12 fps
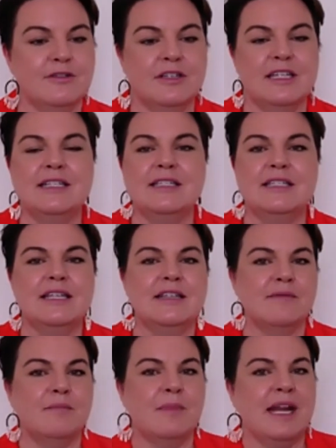It
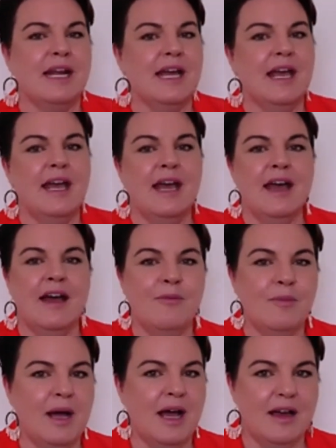didn't matter how
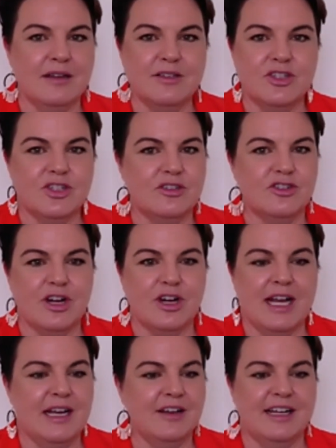much
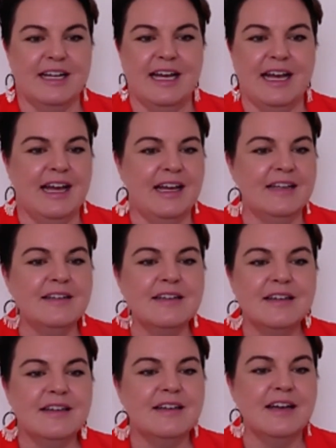training I'd had
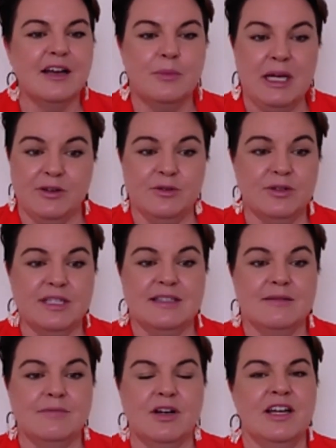about
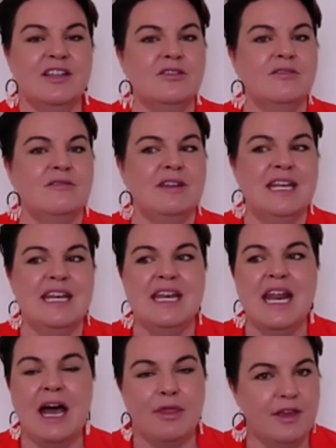autism. I knew
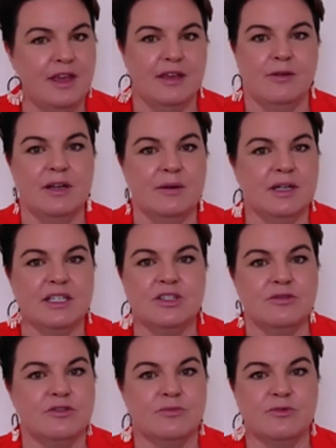nothing when my
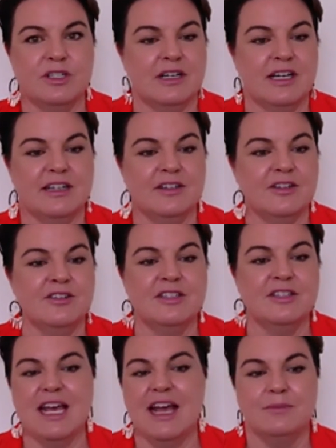children were
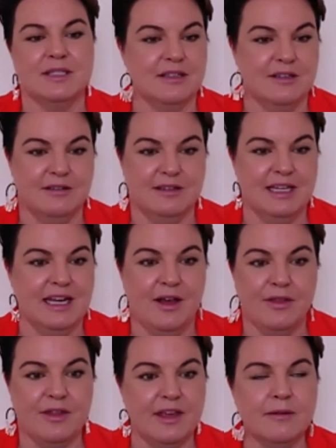diagnosed, absolutely
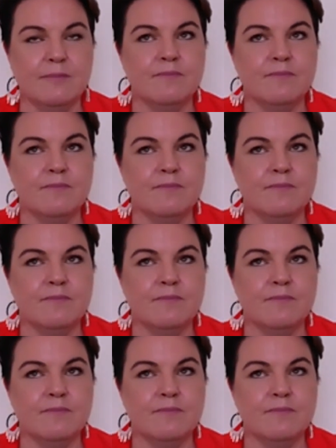nothing.